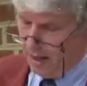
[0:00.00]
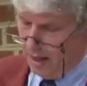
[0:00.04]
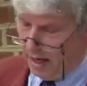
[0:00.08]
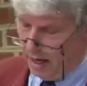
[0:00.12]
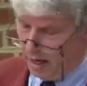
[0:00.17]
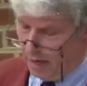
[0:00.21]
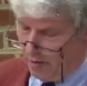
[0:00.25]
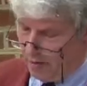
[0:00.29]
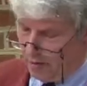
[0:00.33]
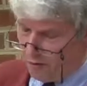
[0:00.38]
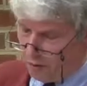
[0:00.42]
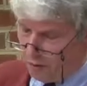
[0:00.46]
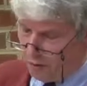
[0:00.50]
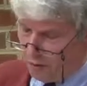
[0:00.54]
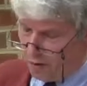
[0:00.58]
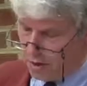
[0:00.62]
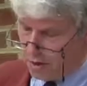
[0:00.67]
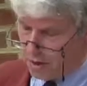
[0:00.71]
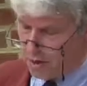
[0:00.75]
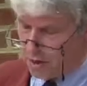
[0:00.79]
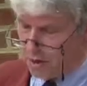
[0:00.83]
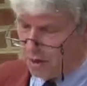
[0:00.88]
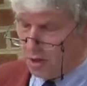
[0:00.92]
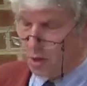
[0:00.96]
And of
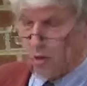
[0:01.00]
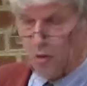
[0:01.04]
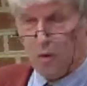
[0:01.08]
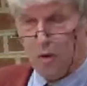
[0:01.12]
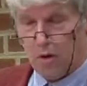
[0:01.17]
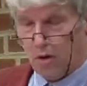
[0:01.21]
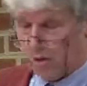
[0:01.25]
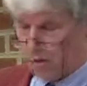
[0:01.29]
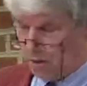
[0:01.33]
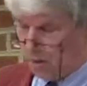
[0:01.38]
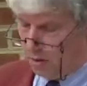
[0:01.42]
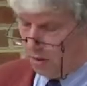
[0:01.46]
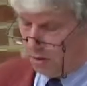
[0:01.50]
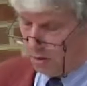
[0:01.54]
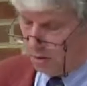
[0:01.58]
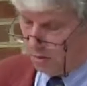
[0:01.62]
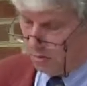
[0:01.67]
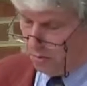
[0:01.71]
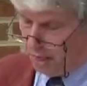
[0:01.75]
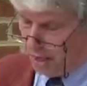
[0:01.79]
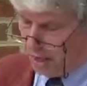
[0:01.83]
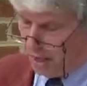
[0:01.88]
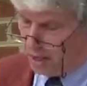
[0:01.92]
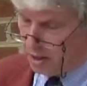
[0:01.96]
course, you all know
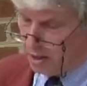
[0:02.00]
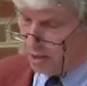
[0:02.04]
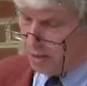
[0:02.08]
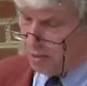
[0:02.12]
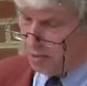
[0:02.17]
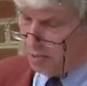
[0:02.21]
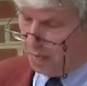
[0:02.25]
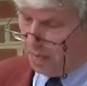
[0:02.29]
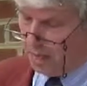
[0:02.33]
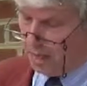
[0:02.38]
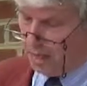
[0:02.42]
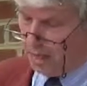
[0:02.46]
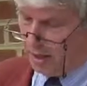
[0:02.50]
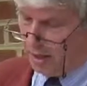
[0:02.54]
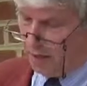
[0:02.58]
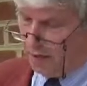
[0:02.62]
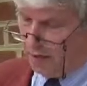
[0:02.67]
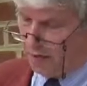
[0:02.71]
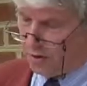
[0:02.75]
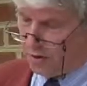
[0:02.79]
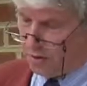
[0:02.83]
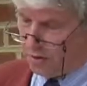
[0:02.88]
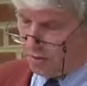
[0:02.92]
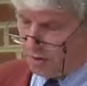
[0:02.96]
the religious meaning
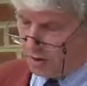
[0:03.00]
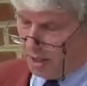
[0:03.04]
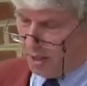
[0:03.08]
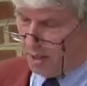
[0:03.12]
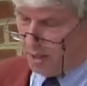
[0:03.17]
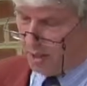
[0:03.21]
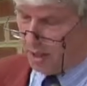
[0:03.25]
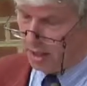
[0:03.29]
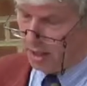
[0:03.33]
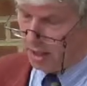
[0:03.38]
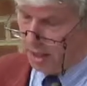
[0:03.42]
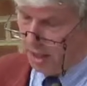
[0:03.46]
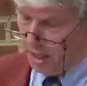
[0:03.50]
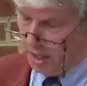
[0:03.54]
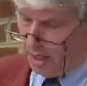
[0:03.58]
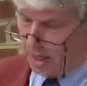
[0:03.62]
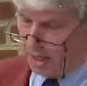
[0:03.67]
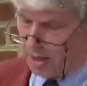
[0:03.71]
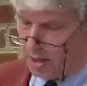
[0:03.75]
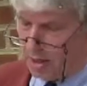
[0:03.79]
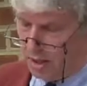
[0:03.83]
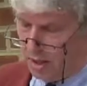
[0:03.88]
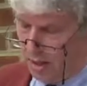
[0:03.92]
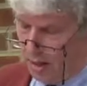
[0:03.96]
of the greeting,
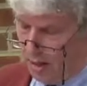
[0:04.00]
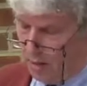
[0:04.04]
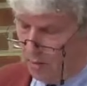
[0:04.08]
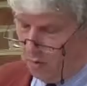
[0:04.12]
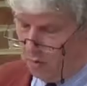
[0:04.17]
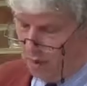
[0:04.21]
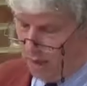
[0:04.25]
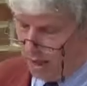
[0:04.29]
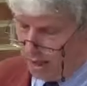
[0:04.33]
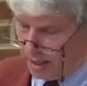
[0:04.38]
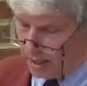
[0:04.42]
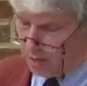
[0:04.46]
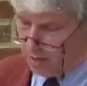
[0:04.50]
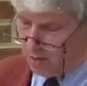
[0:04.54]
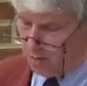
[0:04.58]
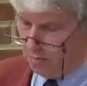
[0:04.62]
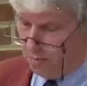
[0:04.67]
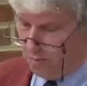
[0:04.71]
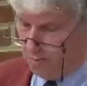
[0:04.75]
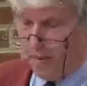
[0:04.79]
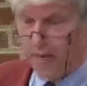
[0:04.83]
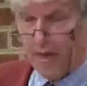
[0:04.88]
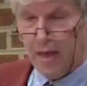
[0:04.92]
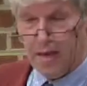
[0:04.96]
assalamu
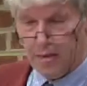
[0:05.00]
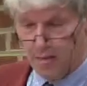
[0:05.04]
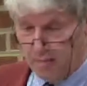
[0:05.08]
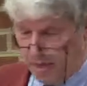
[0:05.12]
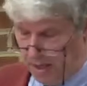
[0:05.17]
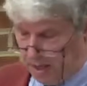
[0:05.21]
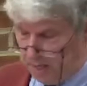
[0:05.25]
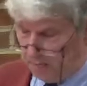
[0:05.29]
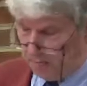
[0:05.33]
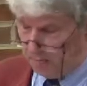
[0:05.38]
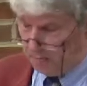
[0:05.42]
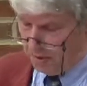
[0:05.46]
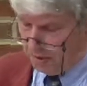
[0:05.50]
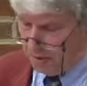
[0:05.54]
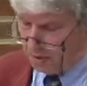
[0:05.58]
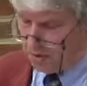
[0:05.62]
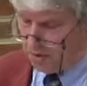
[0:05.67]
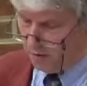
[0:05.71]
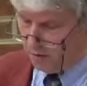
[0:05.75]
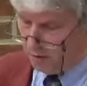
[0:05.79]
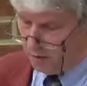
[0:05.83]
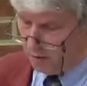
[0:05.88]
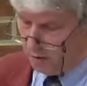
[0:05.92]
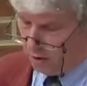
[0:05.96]
alaikum. May the
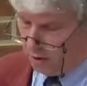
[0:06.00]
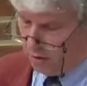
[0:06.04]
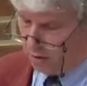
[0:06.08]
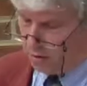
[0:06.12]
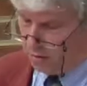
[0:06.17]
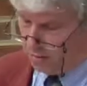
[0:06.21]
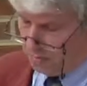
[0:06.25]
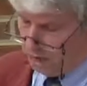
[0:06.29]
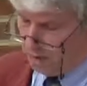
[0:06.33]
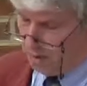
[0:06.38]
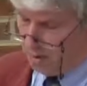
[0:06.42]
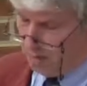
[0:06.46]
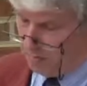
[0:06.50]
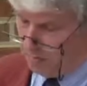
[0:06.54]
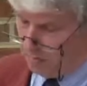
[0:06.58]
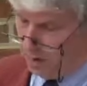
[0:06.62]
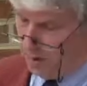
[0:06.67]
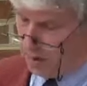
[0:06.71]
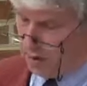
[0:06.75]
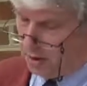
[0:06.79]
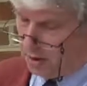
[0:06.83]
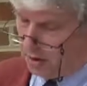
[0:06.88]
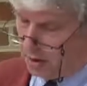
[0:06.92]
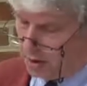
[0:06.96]
peace of God be
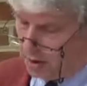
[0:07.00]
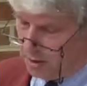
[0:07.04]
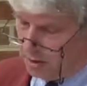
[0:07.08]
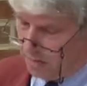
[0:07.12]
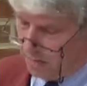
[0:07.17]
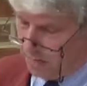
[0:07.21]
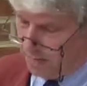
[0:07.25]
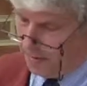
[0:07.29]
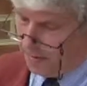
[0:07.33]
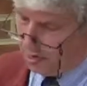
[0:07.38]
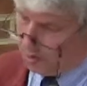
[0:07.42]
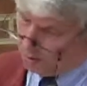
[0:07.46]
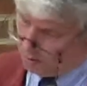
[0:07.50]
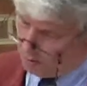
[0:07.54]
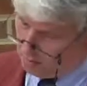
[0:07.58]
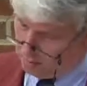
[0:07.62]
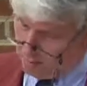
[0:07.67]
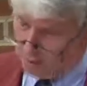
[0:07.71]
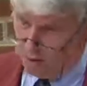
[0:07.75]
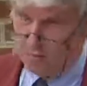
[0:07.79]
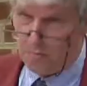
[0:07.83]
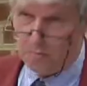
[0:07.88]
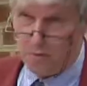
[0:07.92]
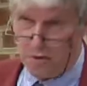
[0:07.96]
upon us,
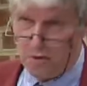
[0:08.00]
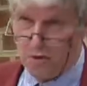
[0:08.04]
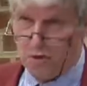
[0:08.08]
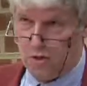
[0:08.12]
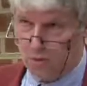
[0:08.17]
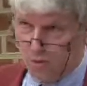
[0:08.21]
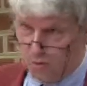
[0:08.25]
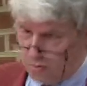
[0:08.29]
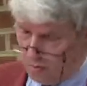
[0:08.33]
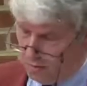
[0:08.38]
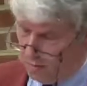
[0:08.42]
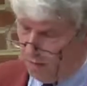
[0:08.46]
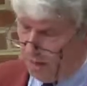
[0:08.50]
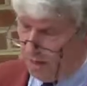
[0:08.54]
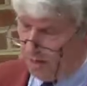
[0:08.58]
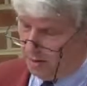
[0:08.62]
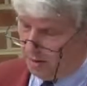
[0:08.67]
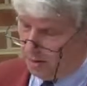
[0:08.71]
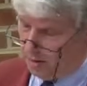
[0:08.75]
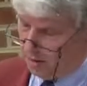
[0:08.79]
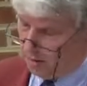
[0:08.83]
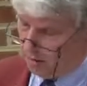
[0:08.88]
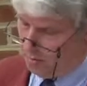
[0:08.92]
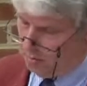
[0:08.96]
be upon you and
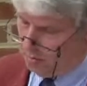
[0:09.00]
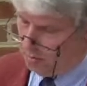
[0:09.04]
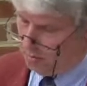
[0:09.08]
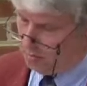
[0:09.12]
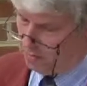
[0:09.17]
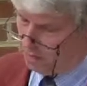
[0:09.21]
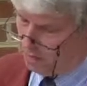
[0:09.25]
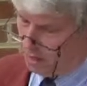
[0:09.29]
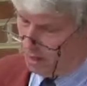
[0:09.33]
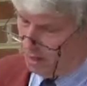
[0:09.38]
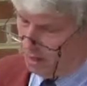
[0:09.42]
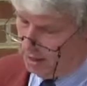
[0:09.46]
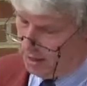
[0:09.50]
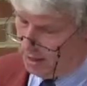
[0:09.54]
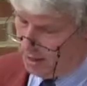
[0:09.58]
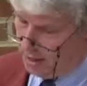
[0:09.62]
upon me.